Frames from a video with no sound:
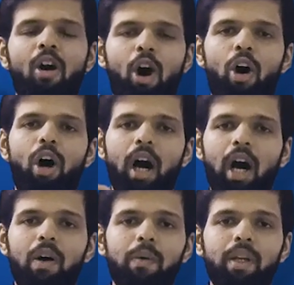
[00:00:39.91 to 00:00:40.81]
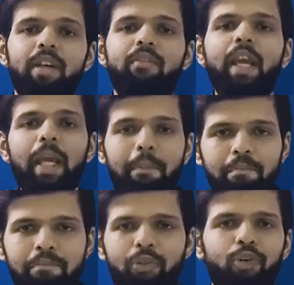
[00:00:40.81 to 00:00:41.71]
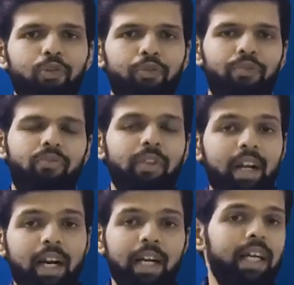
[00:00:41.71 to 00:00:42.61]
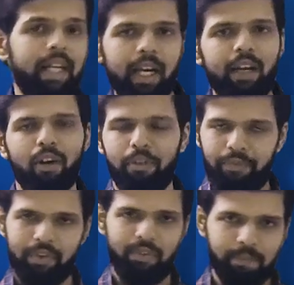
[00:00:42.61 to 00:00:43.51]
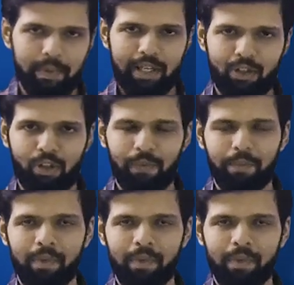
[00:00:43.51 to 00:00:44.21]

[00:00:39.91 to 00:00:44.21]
or how can we improve the content of your speech?